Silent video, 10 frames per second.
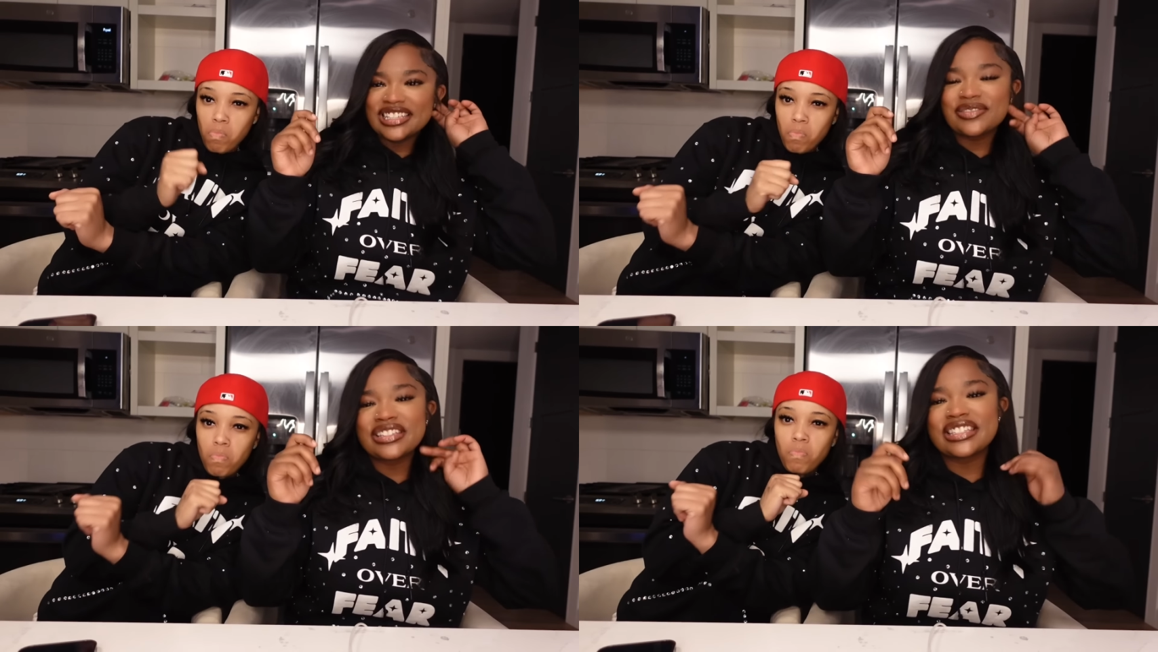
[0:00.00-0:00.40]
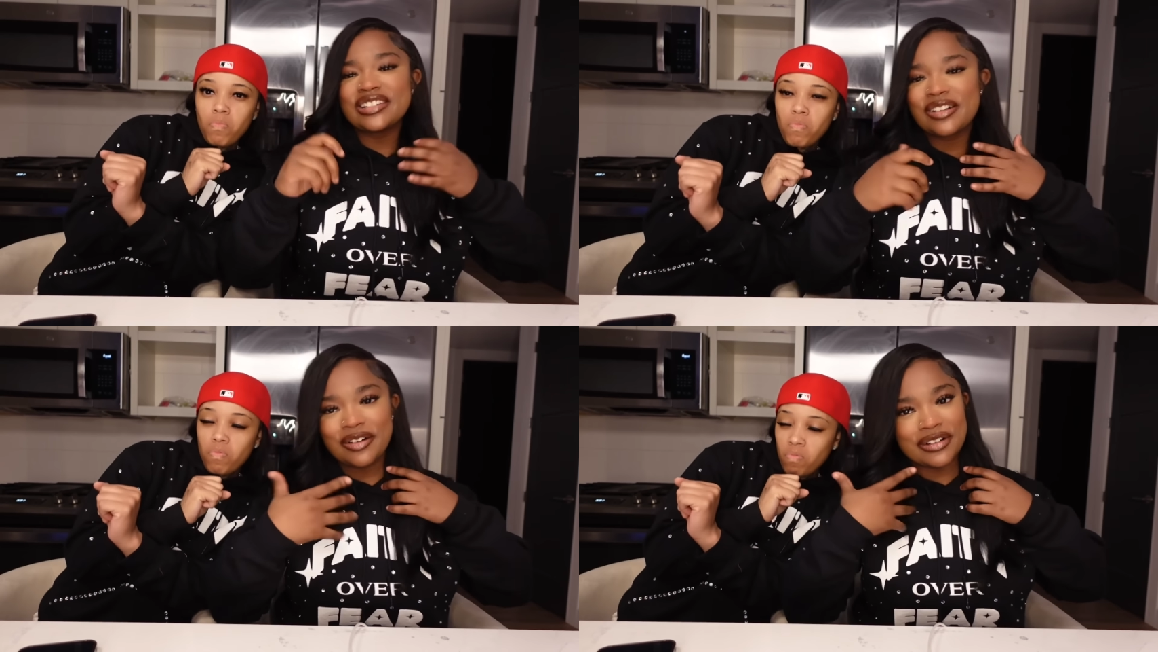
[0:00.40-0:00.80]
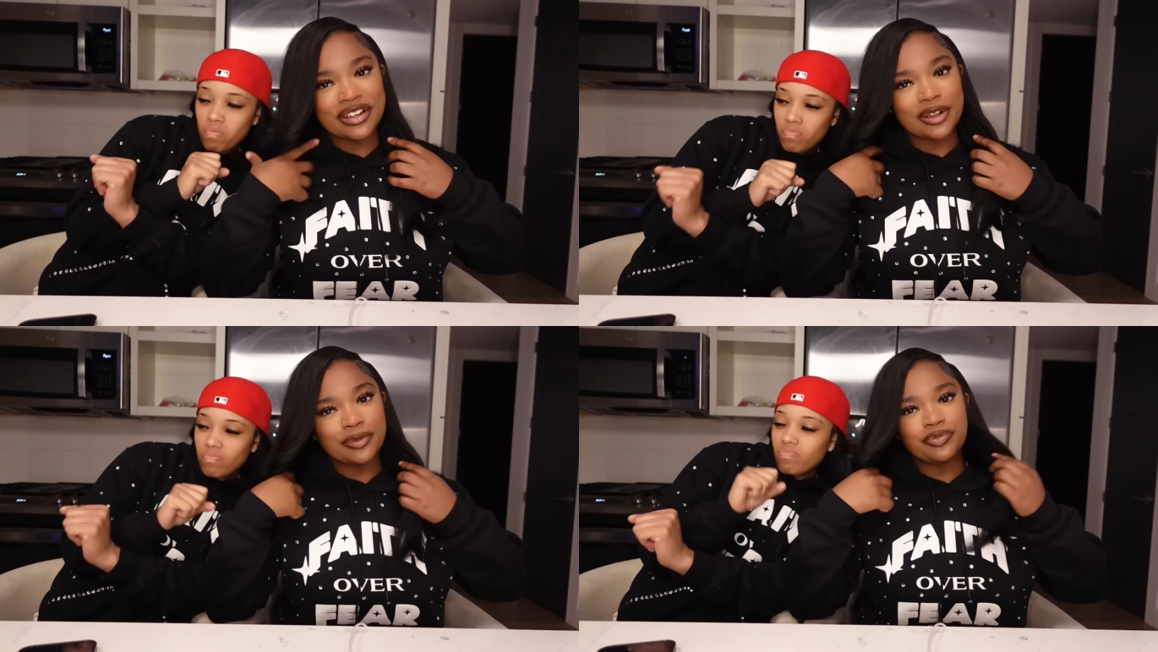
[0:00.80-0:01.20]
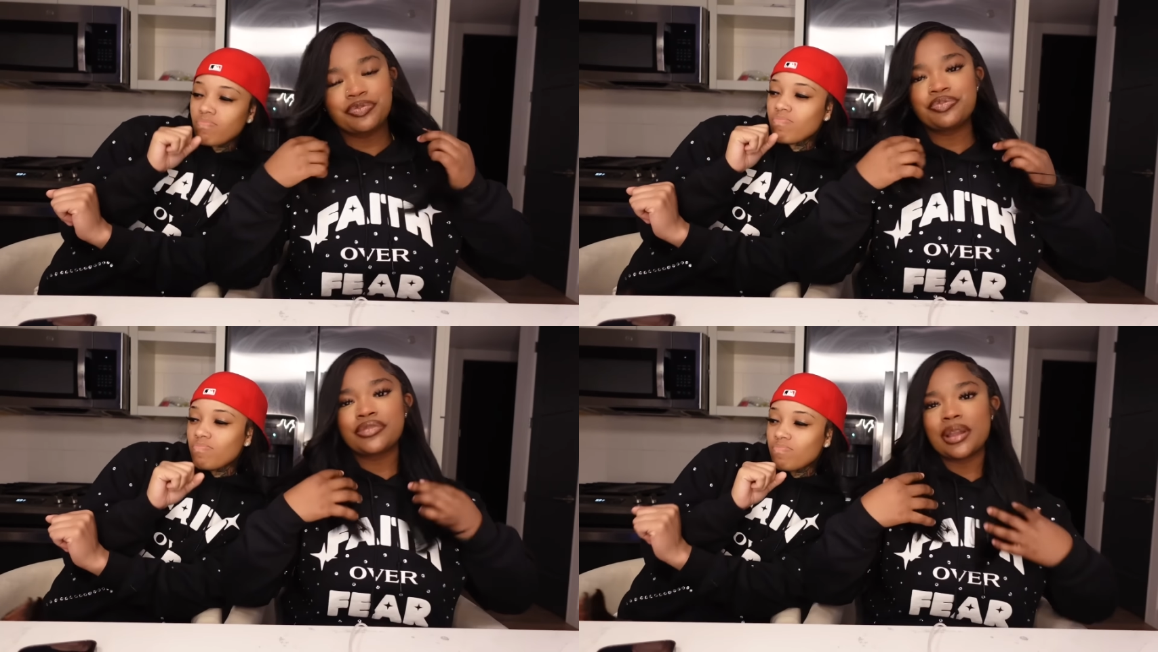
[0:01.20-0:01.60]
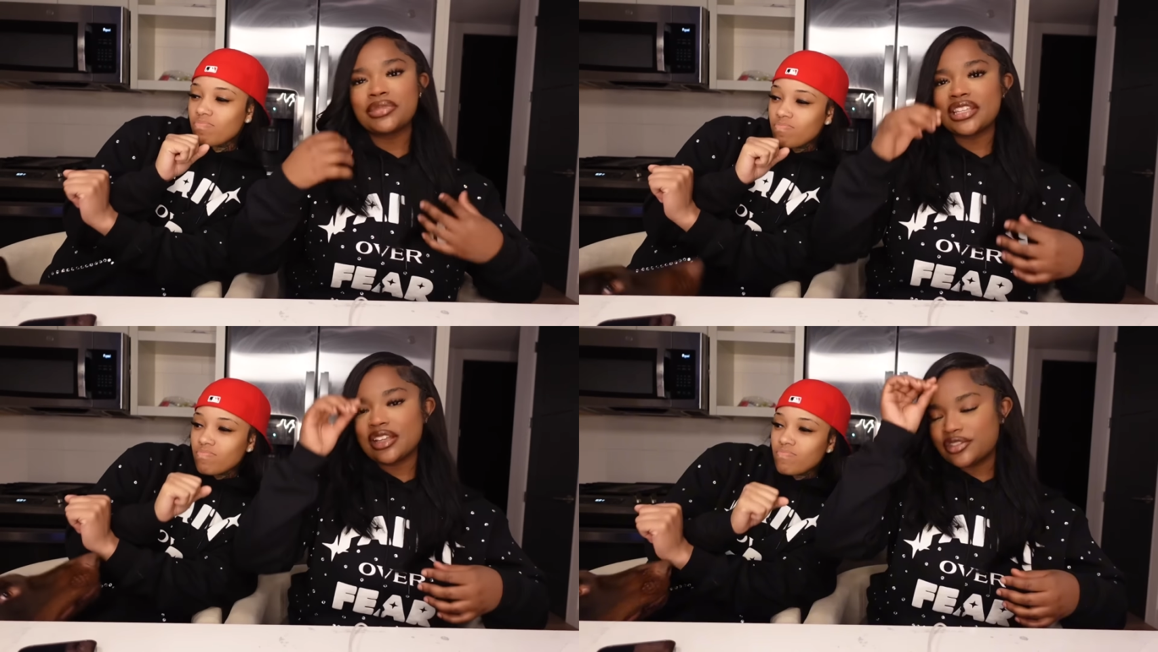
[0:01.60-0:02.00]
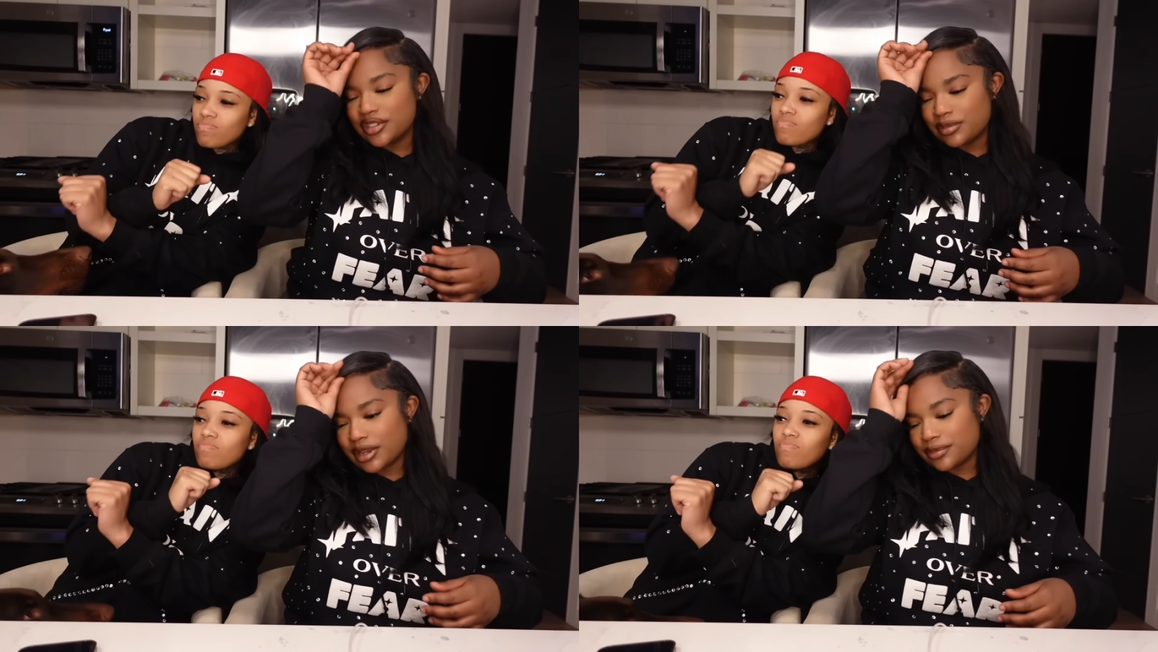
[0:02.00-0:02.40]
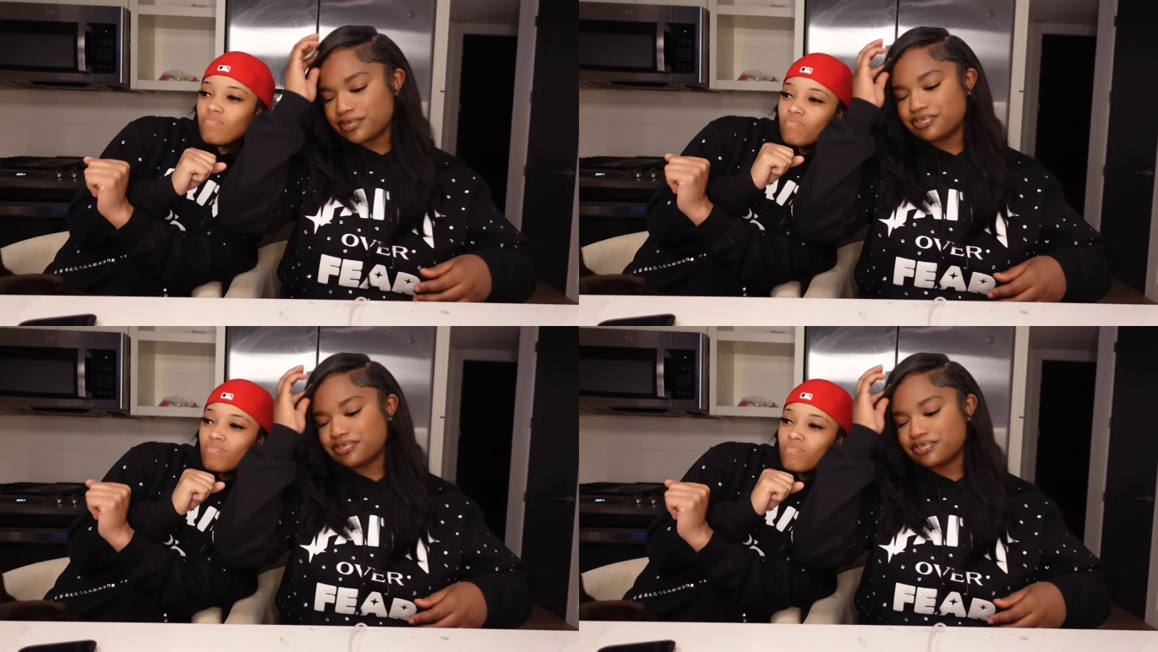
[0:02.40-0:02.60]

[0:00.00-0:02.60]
Speaker 1: will still go with him. Let me sing it to you, babe.